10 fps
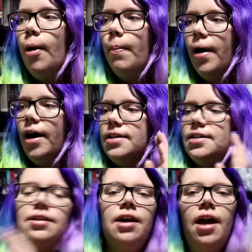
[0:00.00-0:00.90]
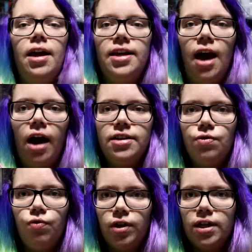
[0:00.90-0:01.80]
But yeah, I
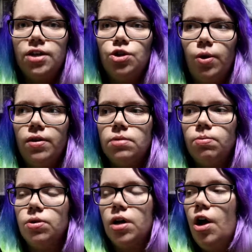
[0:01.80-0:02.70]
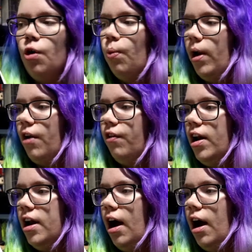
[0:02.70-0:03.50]
did really enjoy this book when I read it.